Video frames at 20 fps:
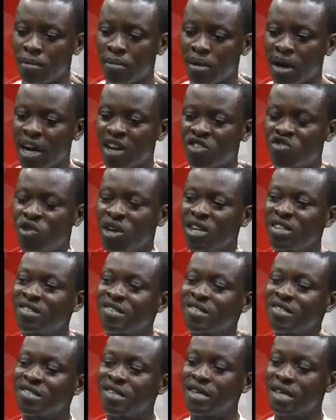actually
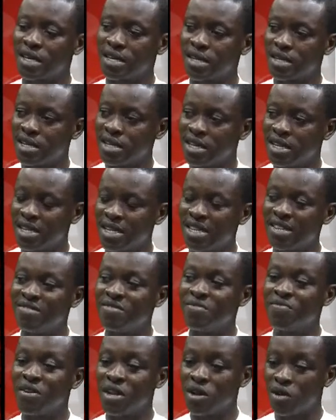seek the
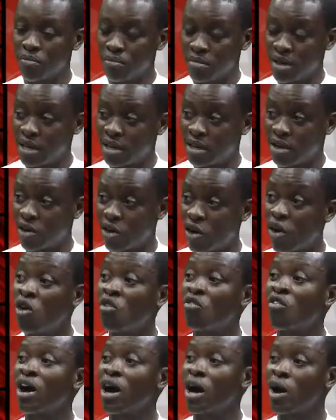development
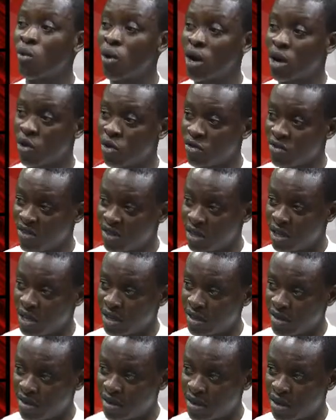of our
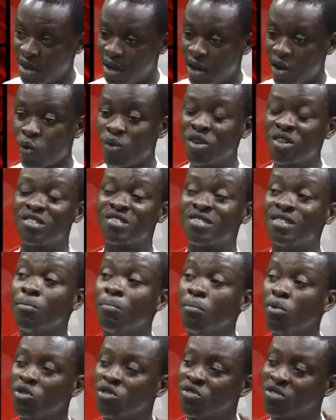continent, which is
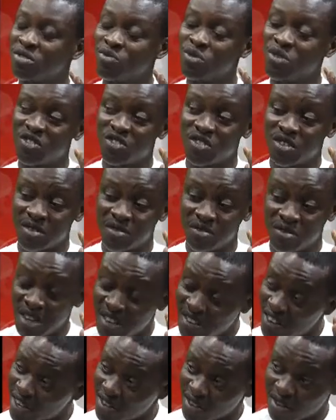the
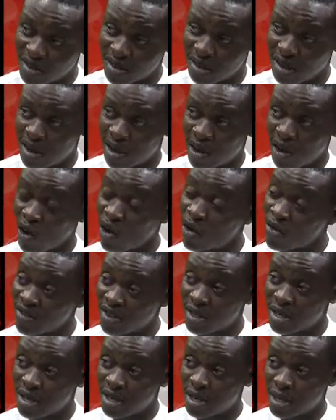richest
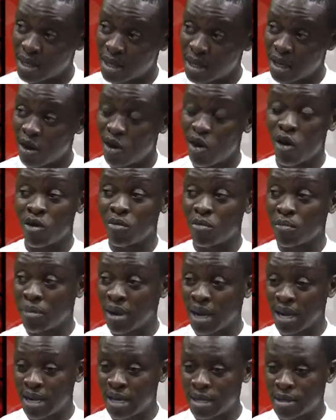continent on
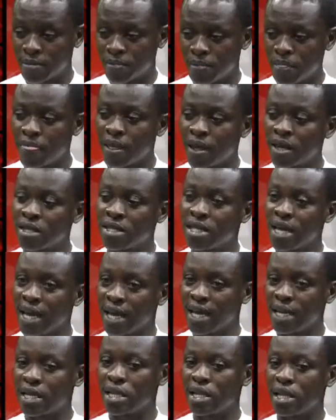planet,
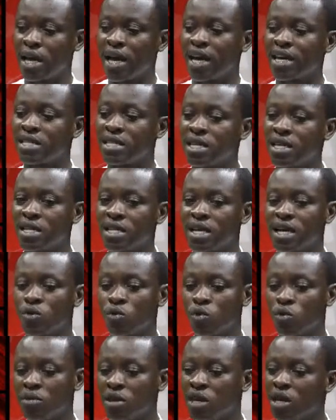then I think that
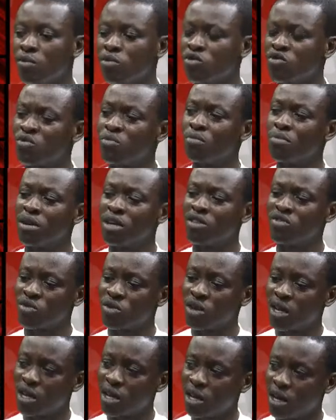we'll be able to bring
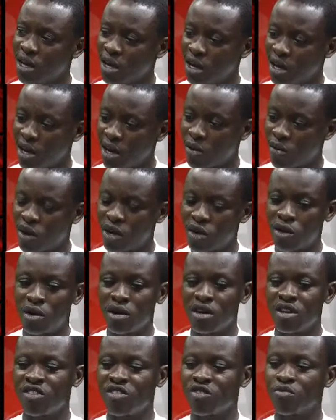together our
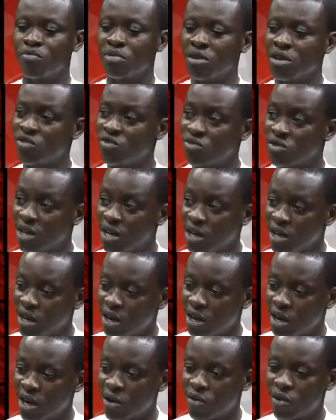knowledge, bring
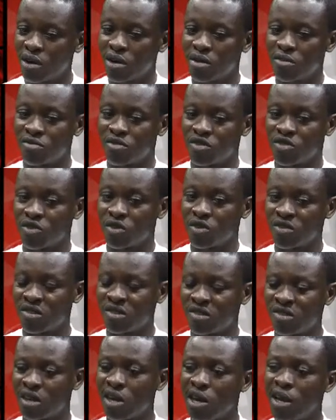together our
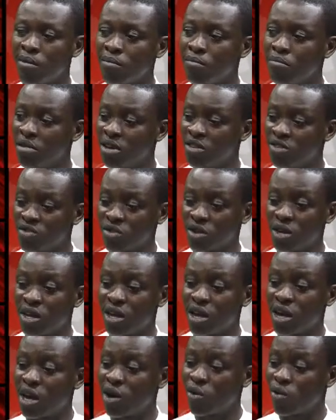resources, bring
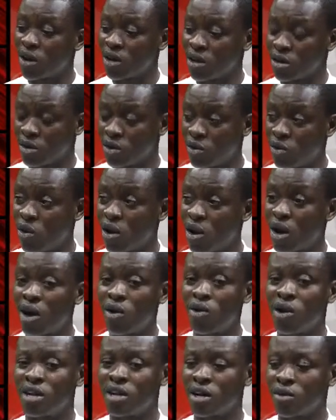together our know-how
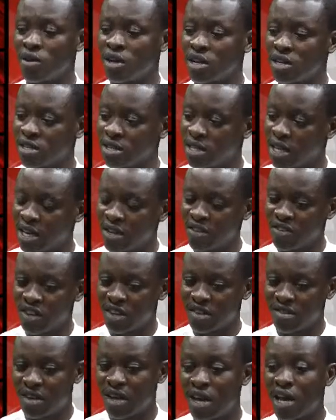and our
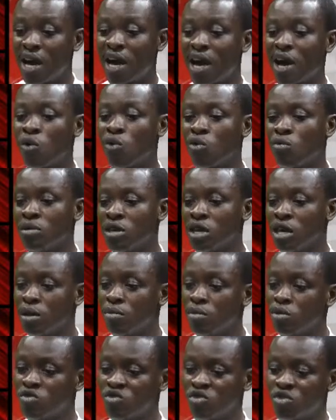intelligence, and we'll be
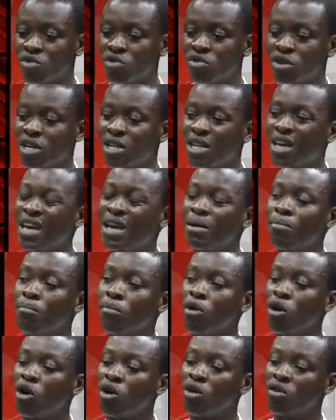able to create a
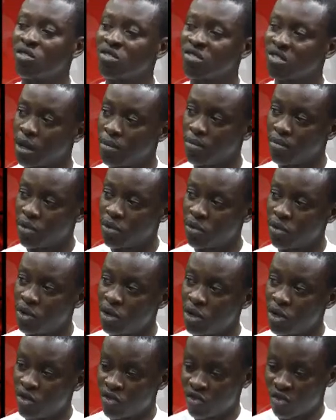more stable
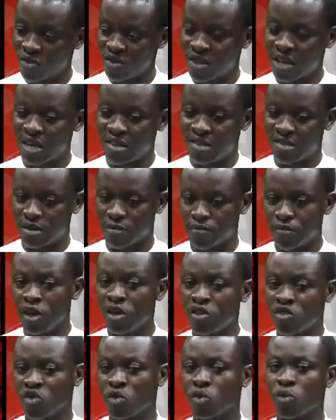society.
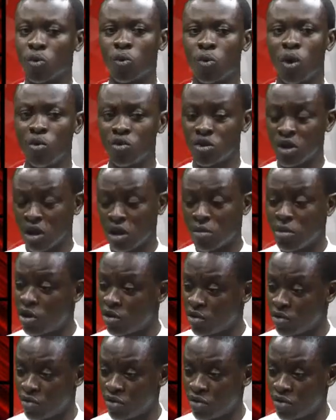So when we talk about